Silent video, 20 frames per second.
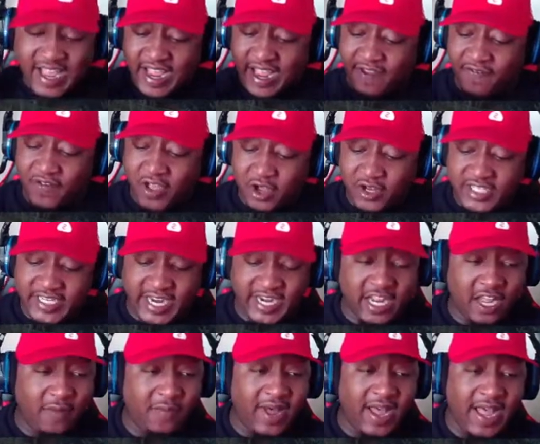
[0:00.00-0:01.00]
If y'all
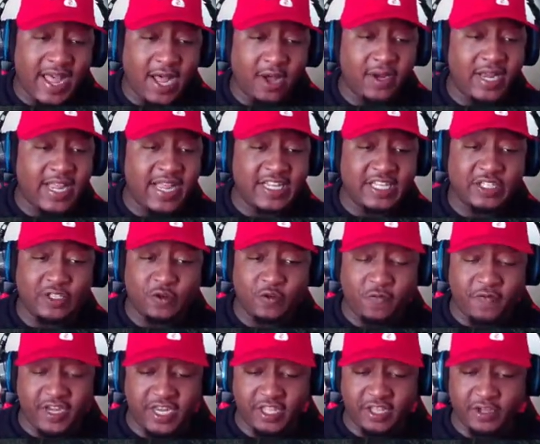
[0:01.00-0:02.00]
check out my Outlast 2
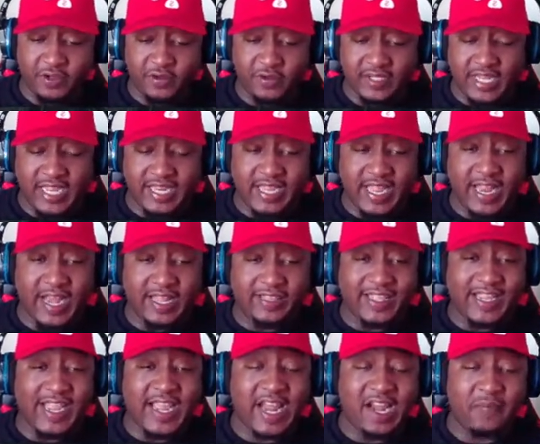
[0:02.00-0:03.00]
videos, I got I
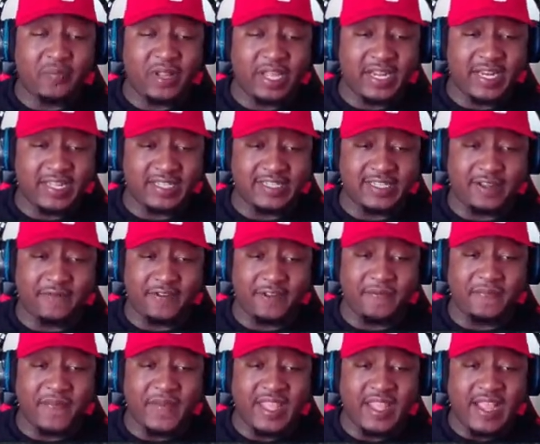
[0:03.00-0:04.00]
think I got a playlist of it.